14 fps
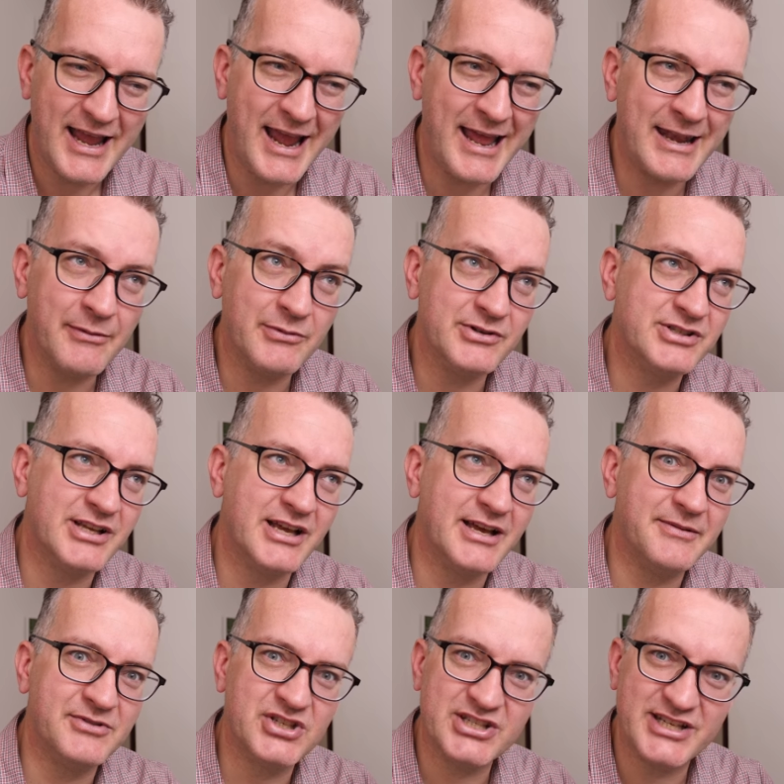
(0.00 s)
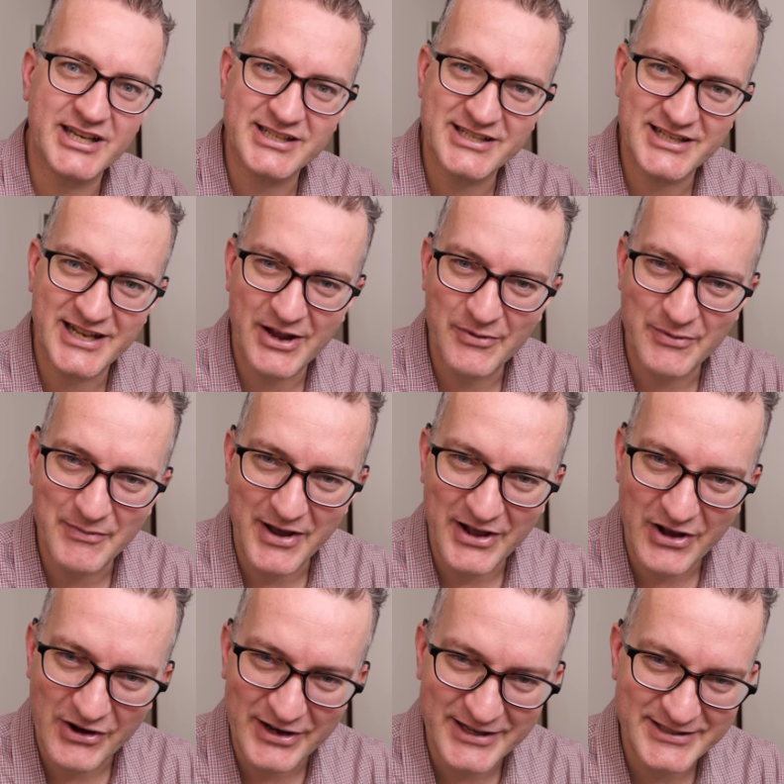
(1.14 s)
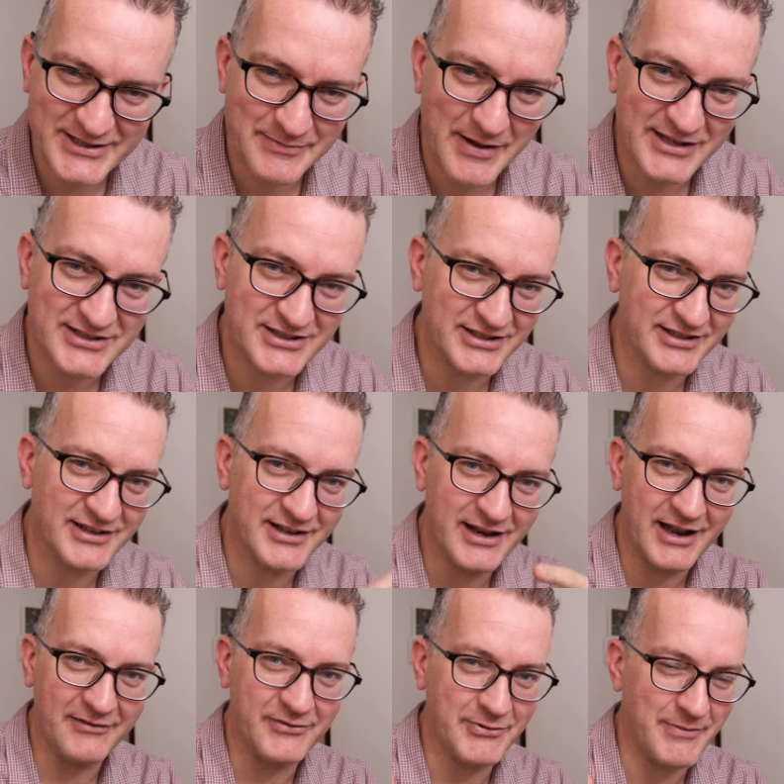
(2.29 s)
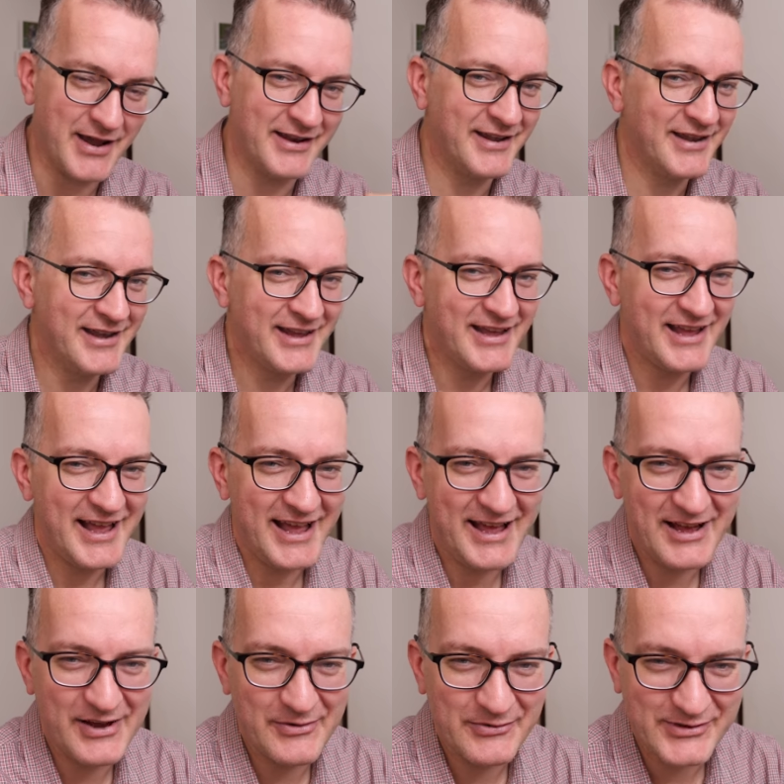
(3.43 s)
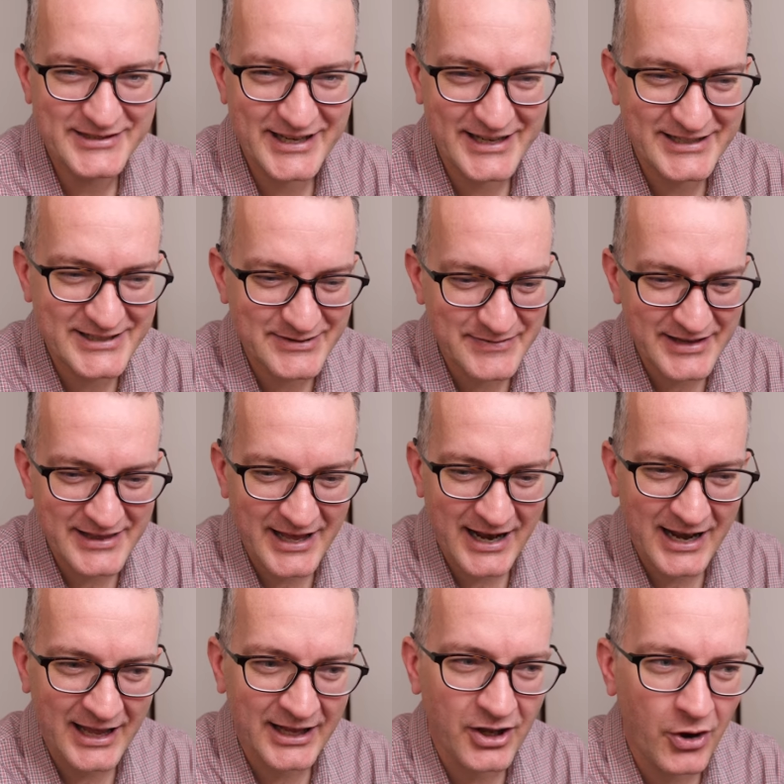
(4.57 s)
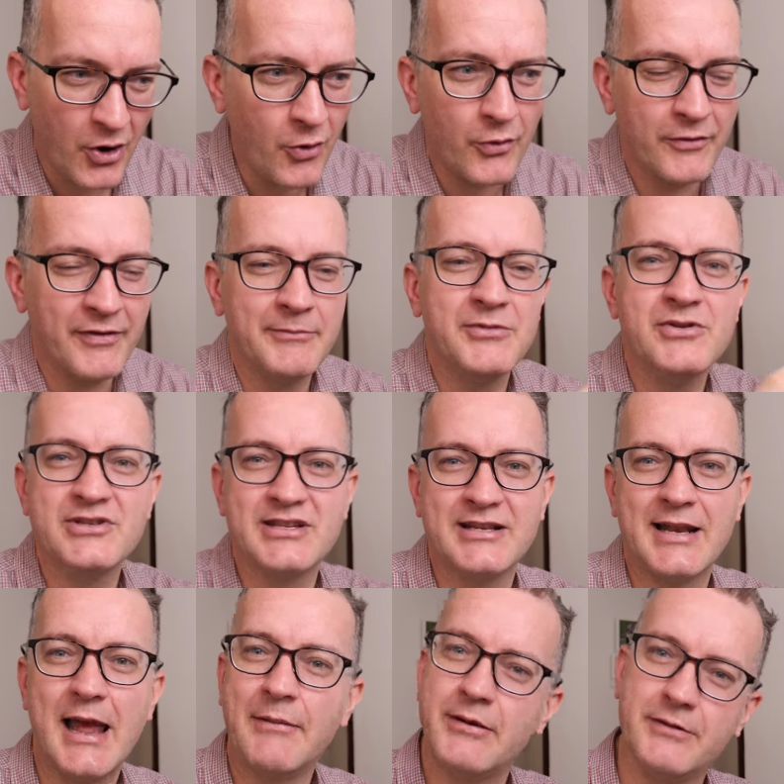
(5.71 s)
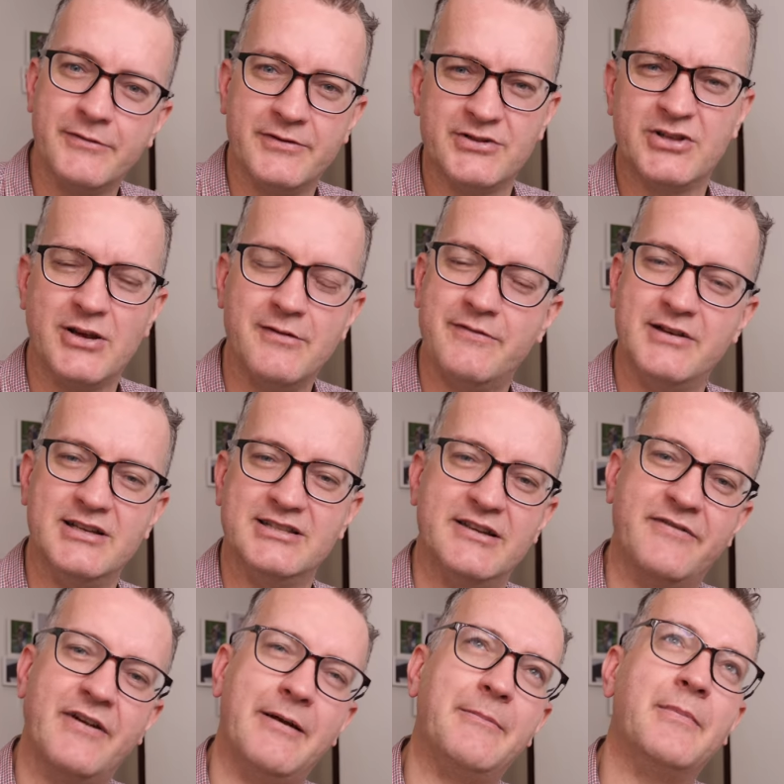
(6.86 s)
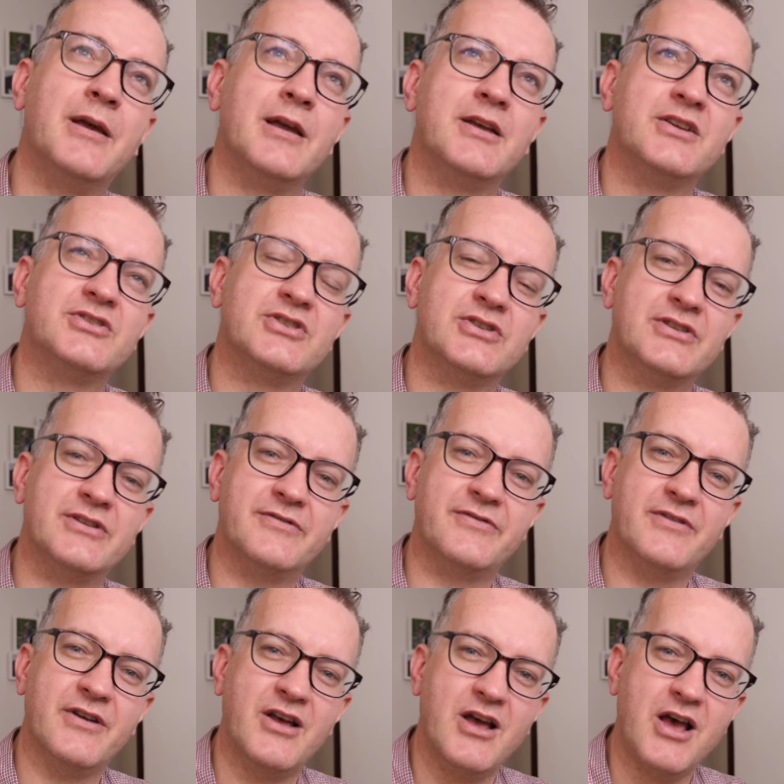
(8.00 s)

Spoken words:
And it was just yesterday when my colleague Sebastian, love you man, was saying to me that, like, oh, if I'm using Lambda for serverless, if I'm sort of,